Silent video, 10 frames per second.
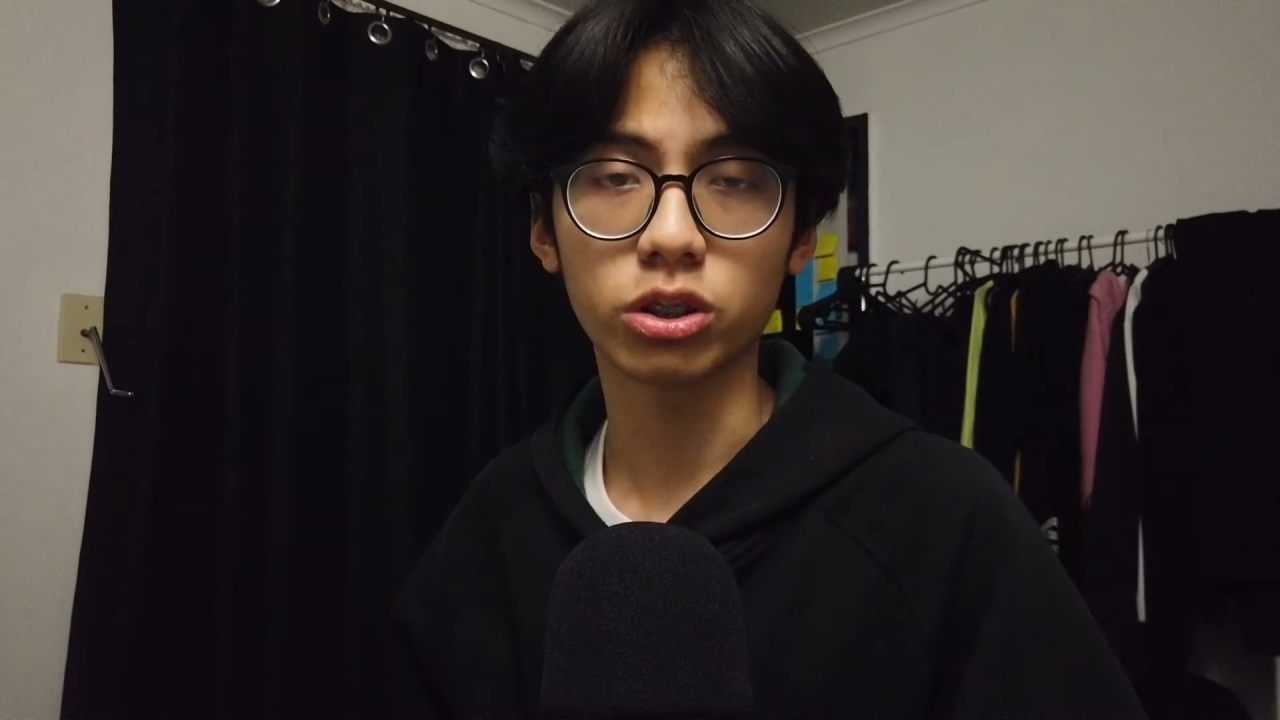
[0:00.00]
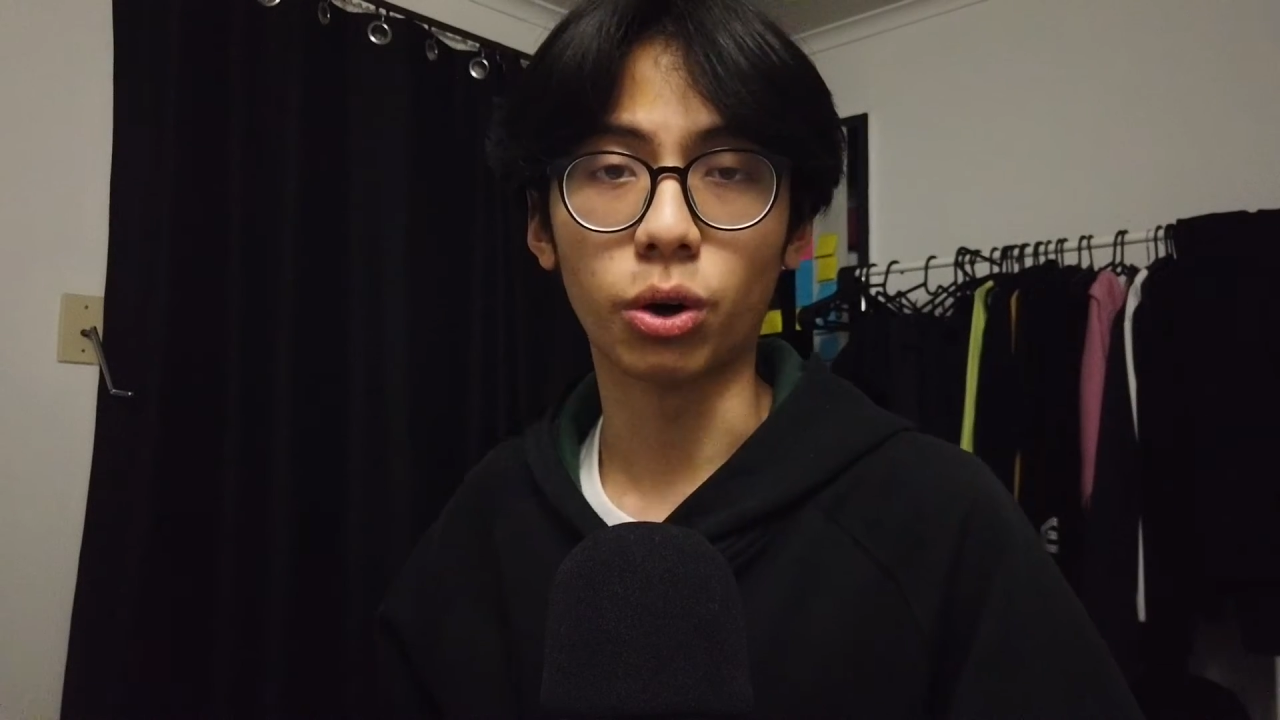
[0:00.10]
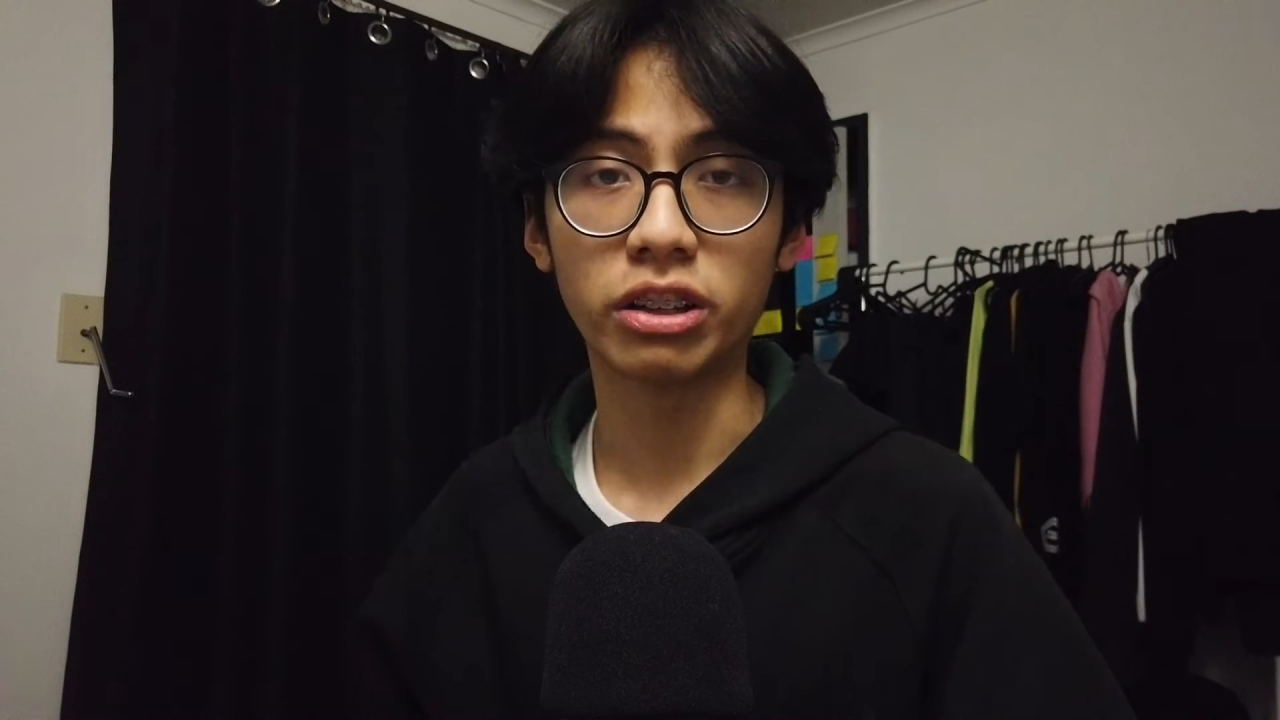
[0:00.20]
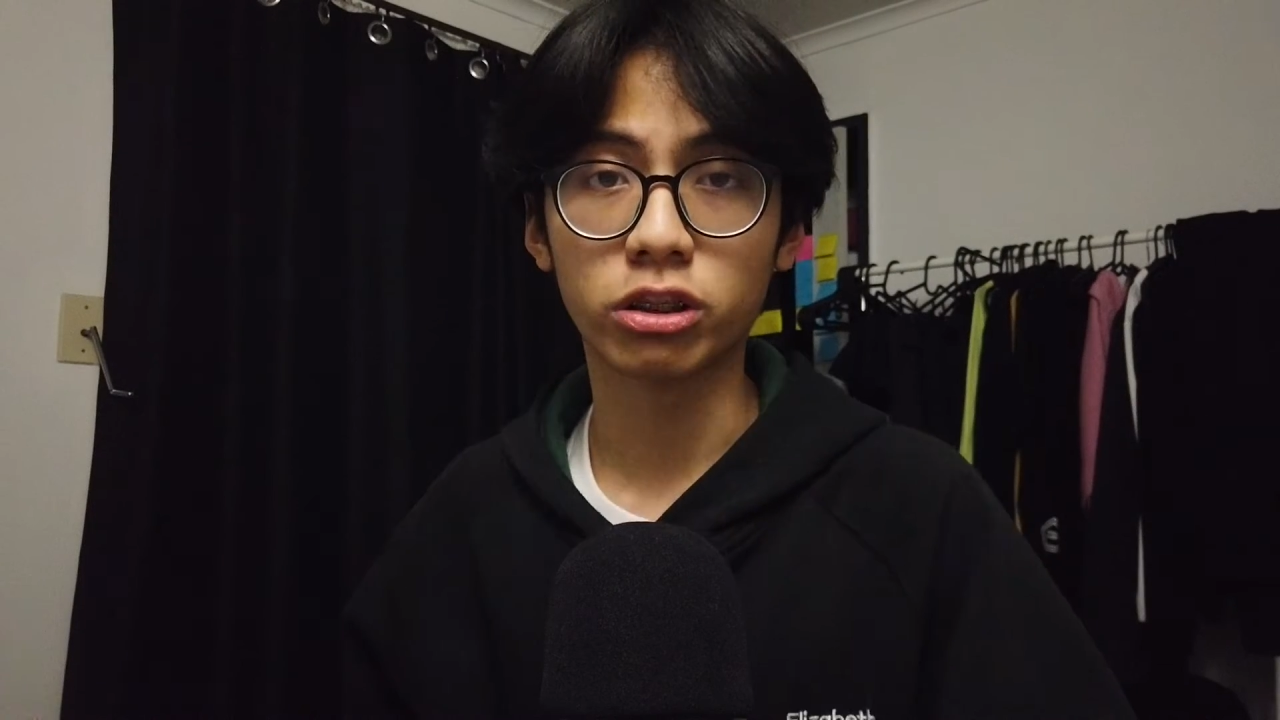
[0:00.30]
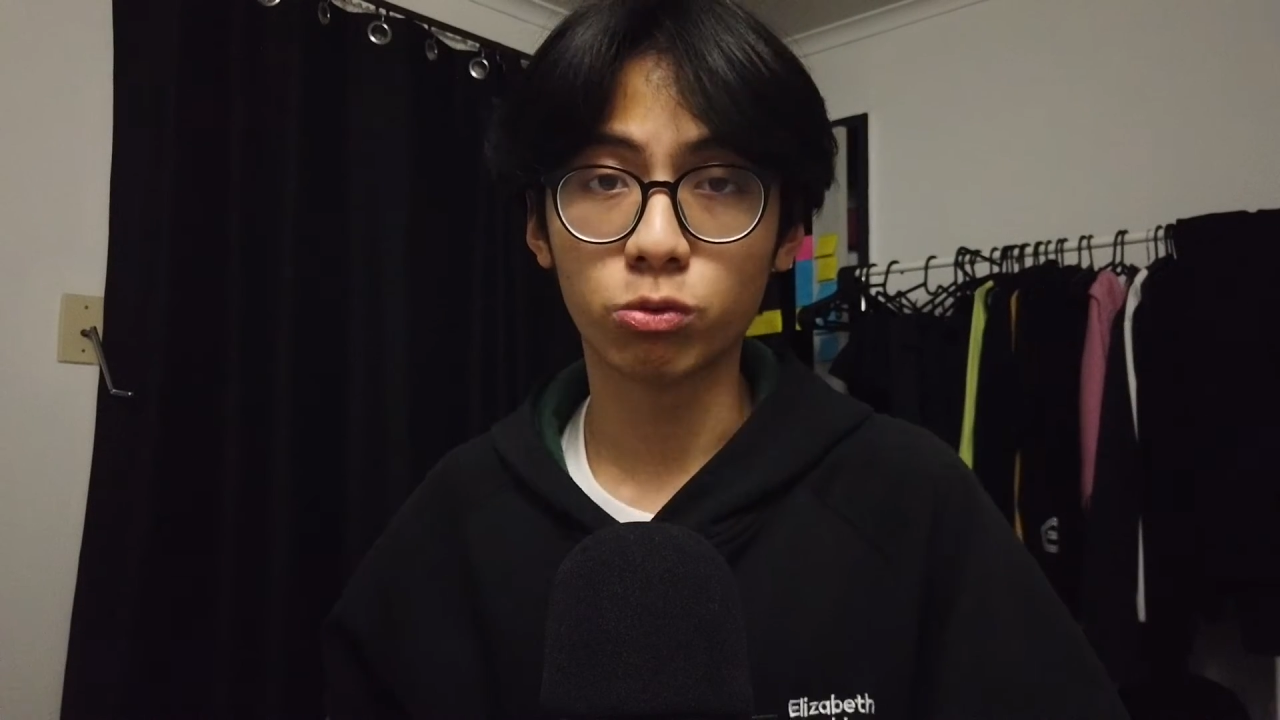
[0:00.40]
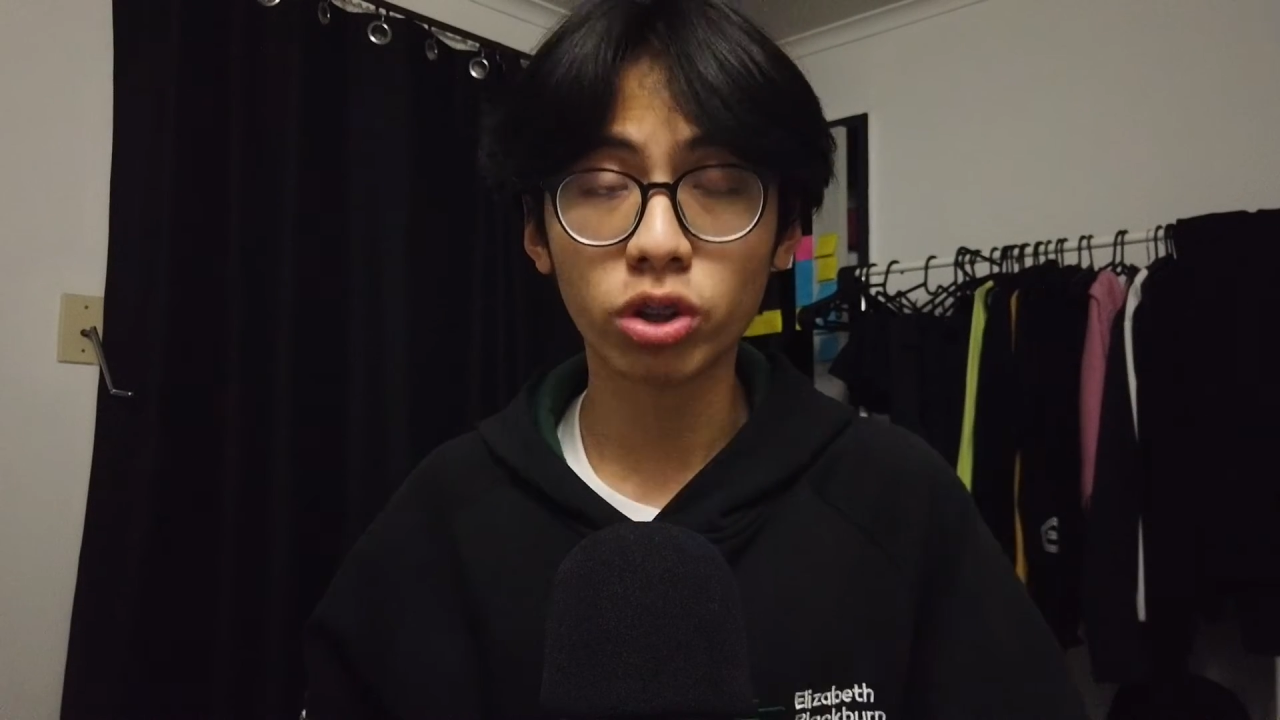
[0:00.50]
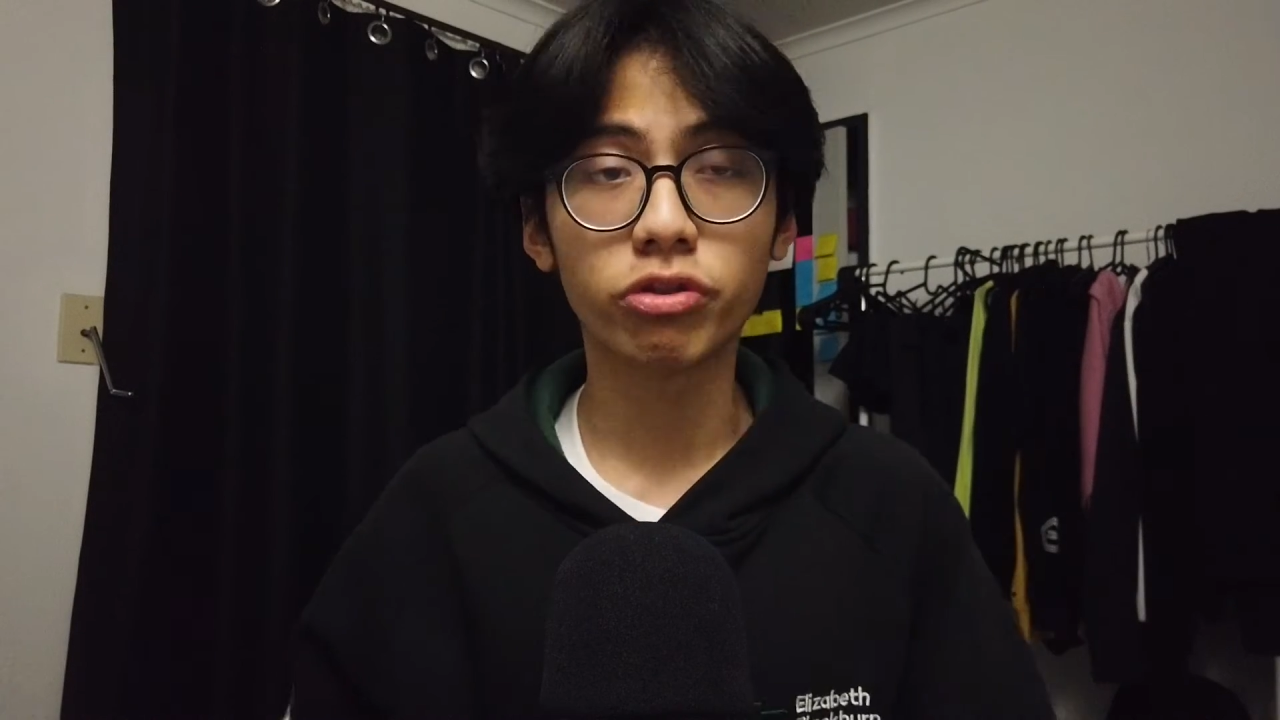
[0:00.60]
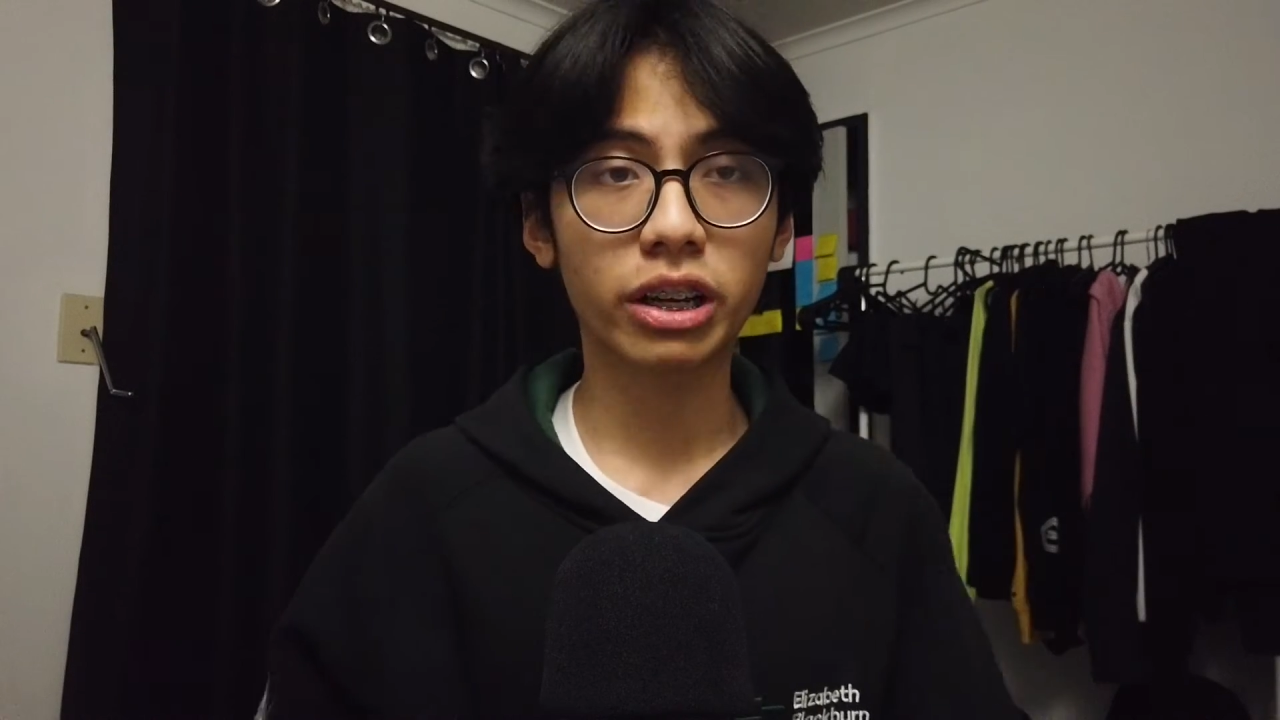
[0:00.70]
So I would